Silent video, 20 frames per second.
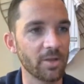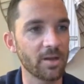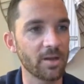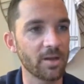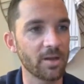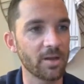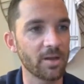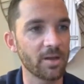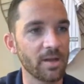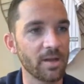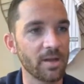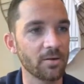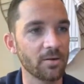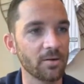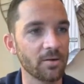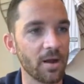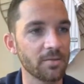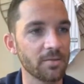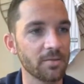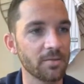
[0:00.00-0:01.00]
Yeah, 10th
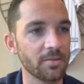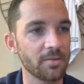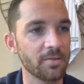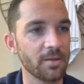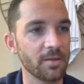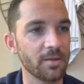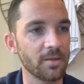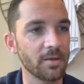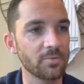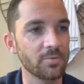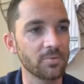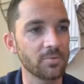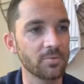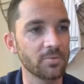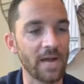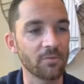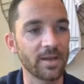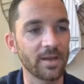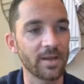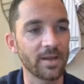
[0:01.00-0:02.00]
round. I'm looking
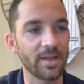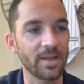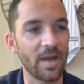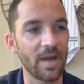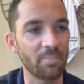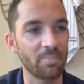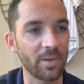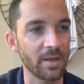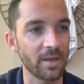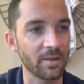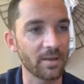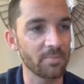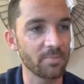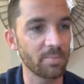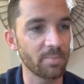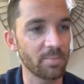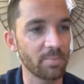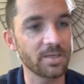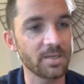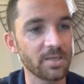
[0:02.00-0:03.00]
at your
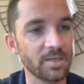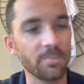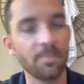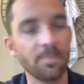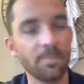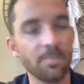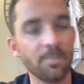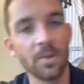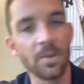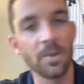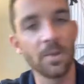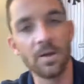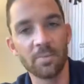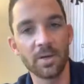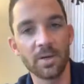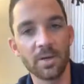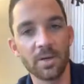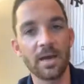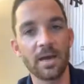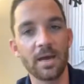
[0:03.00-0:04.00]
the graph recap
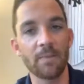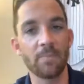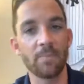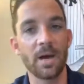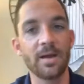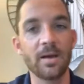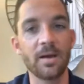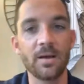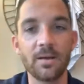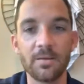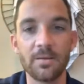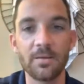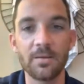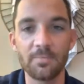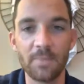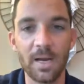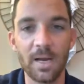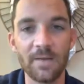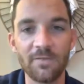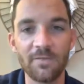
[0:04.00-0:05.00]
by team.
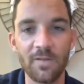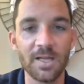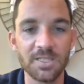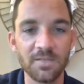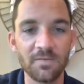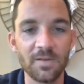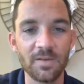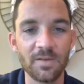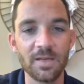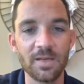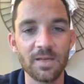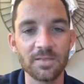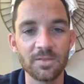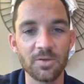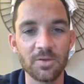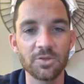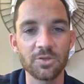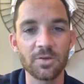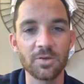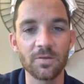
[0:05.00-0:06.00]
But yeah,
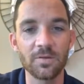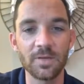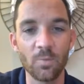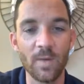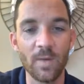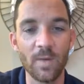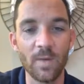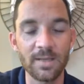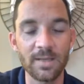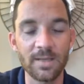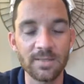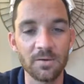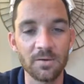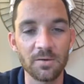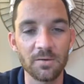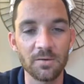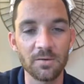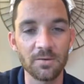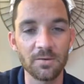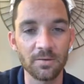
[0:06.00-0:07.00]
my philosophy
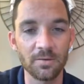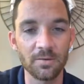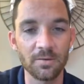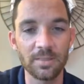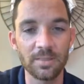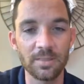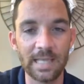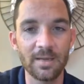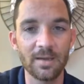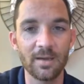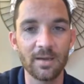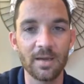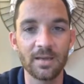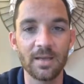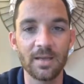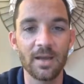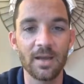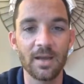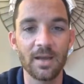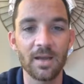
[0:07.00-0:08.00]
is usually wait
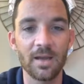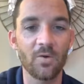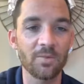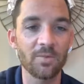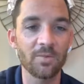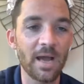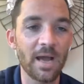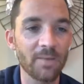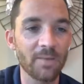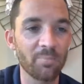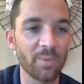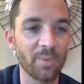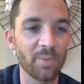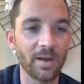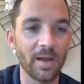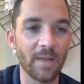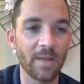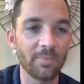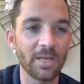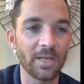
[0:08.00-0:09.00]
till late and
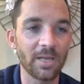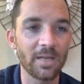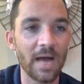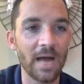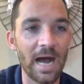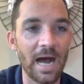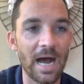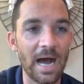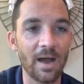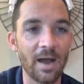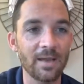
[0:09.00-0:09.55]
get a quarterback.